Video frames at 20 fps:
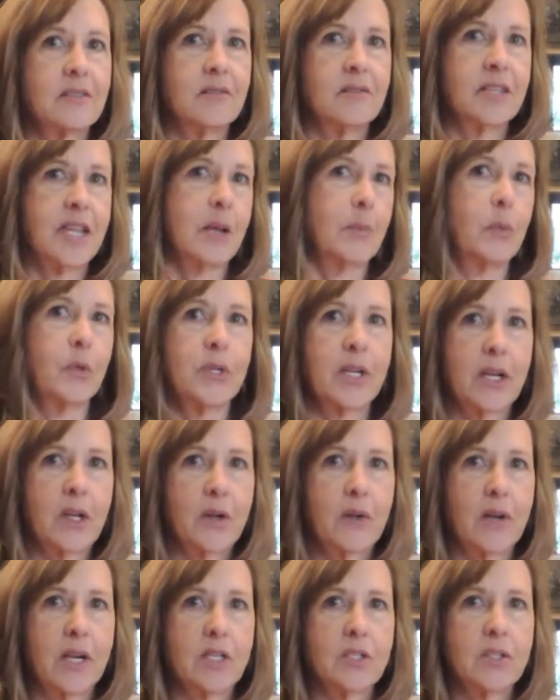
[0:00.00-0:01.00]
table
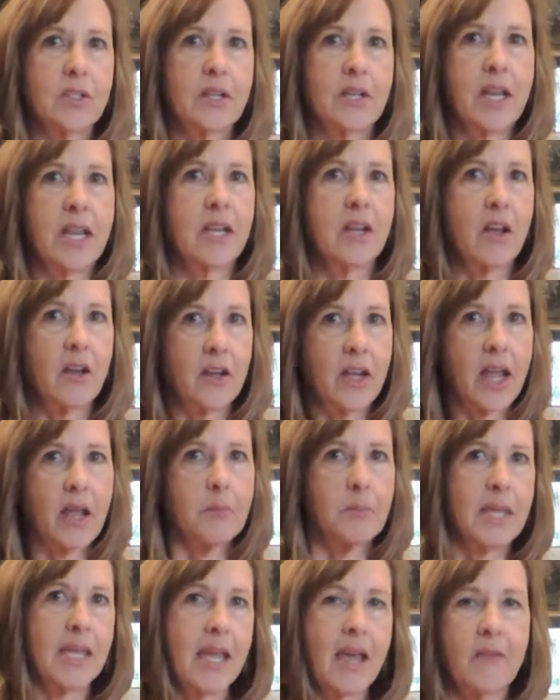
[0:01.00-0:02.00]
decoration and not
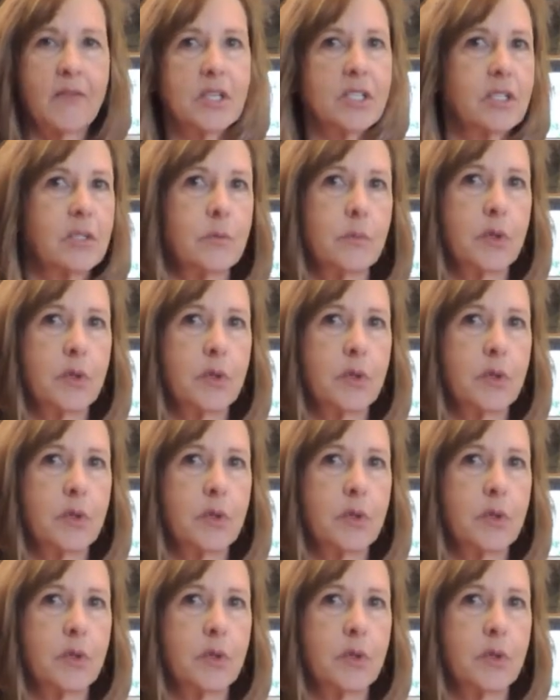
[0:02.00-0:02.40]
be having to